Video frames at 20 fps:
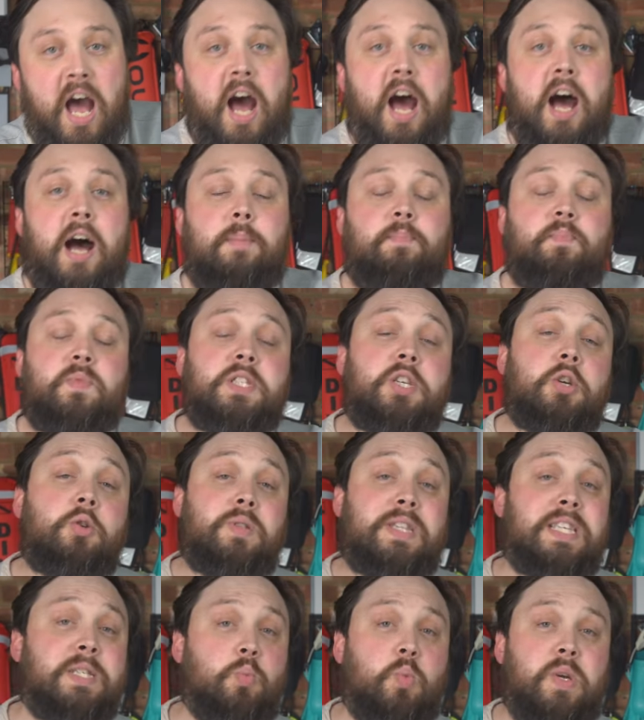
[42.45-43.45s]
So
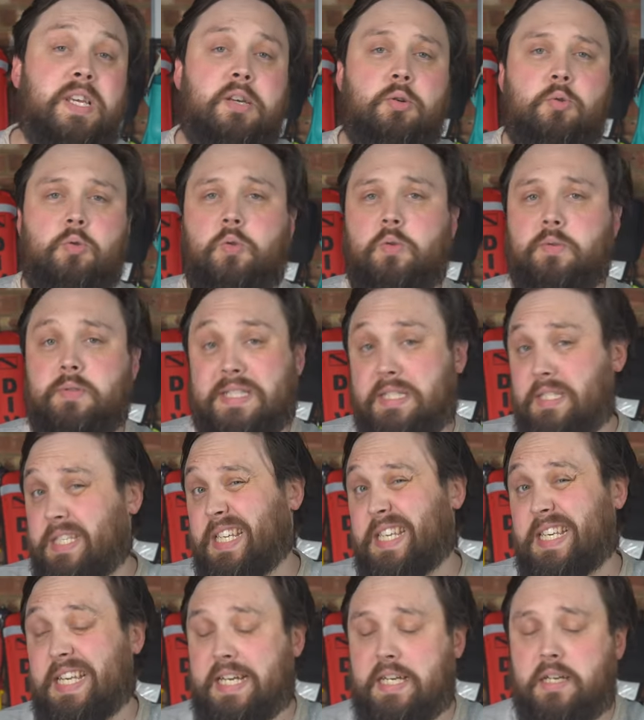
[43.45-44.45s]
this week or
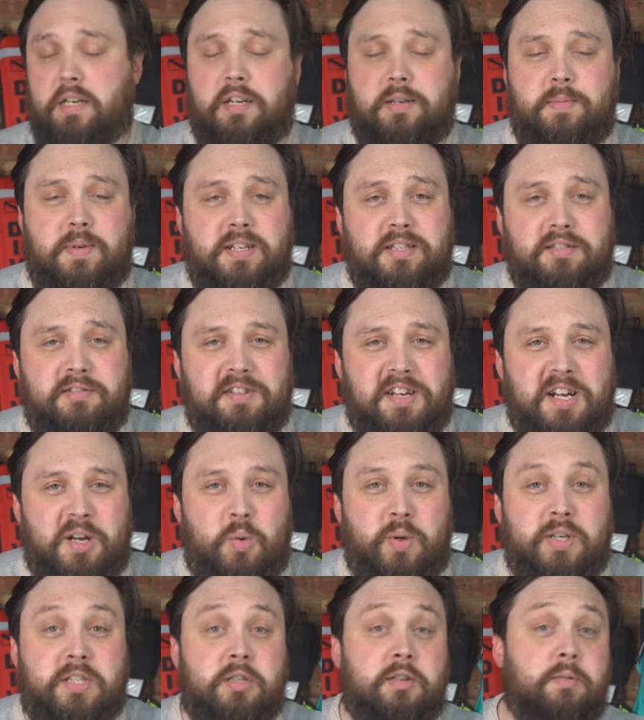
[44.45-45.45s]
today, I'm answering a
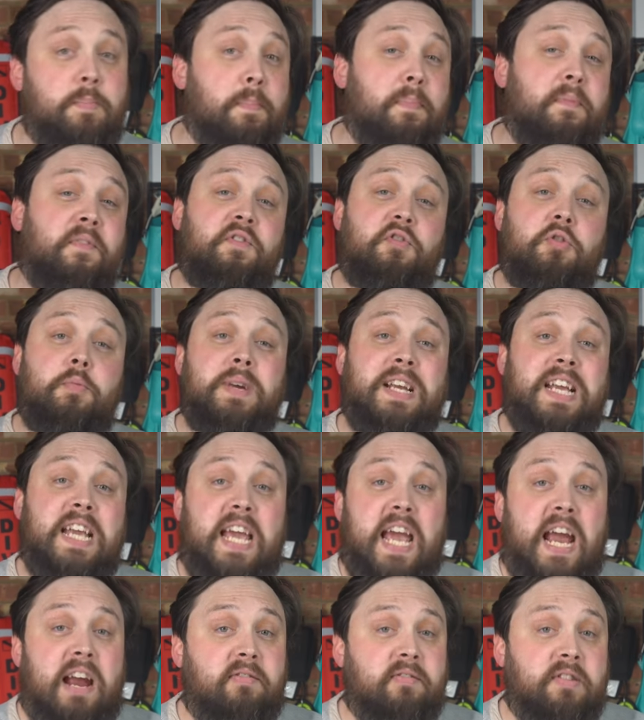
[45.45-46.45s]
question from
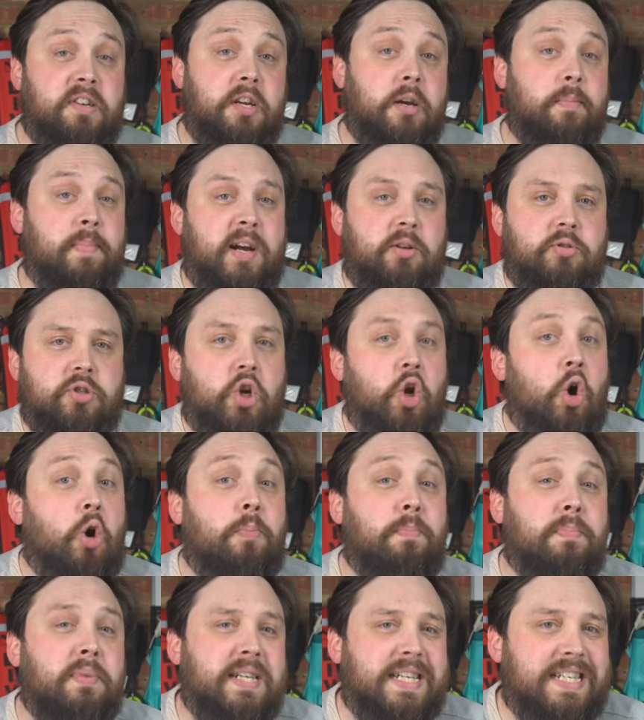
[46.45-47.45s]
Gary about
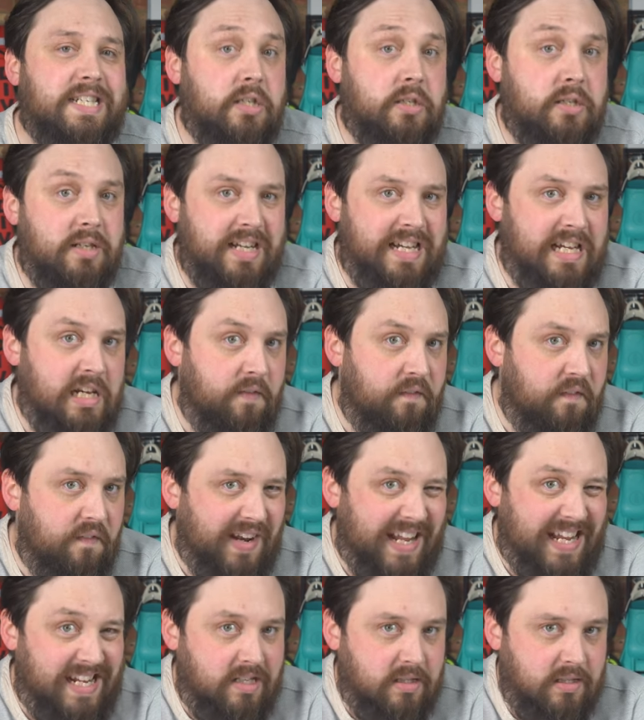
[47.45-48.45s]
combination
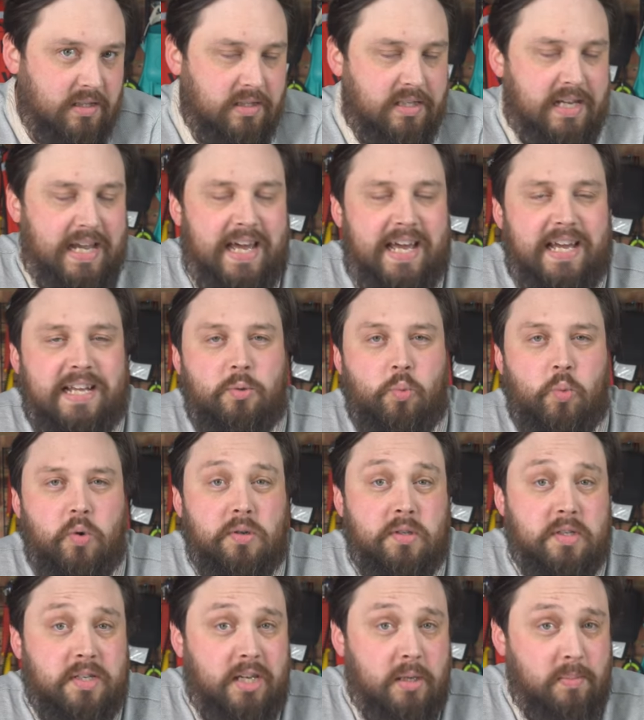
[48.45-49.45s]
inflators and
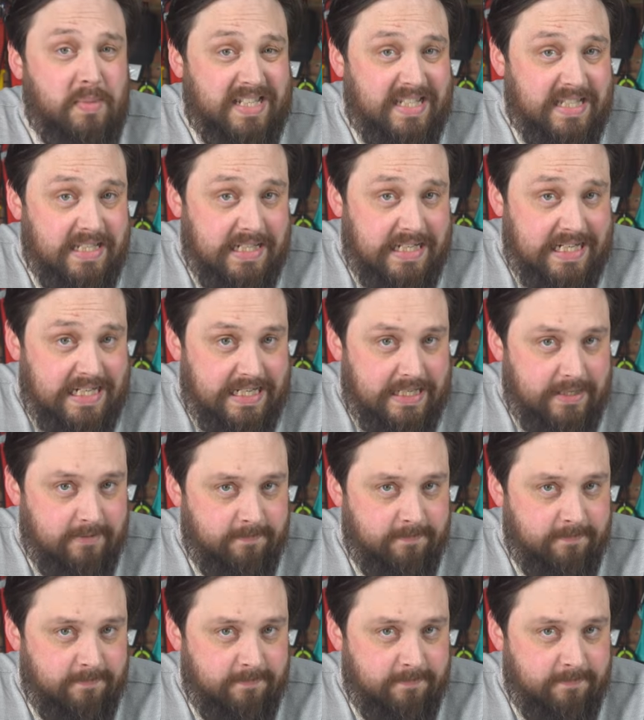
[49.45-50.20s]
washing your BCD.